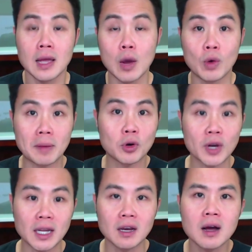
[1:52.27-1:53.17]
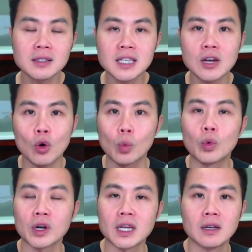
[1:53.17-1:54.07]
And when I'm creating content or
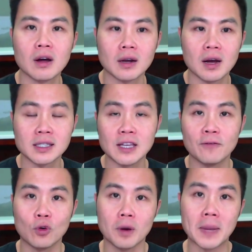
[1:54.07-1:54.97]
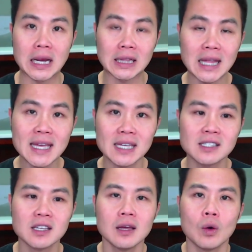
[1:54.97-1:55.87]
working on content for my clients,